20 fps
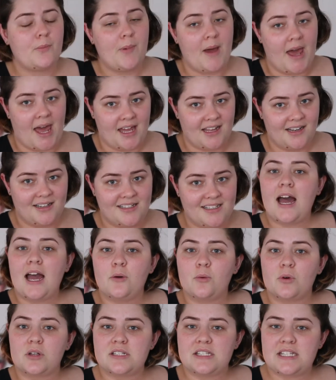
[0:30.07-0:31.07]
but
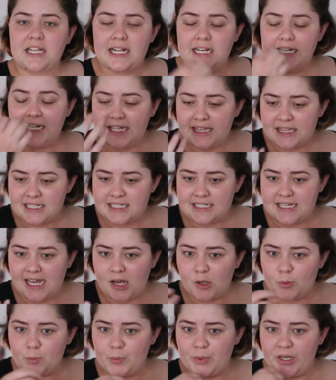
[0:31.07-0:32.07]
I want to clear this
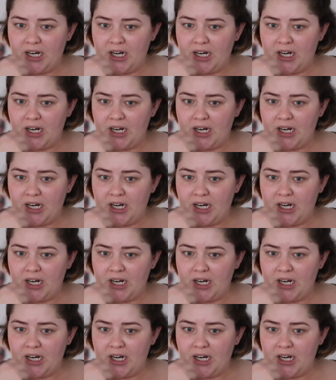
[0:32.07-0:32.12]
out,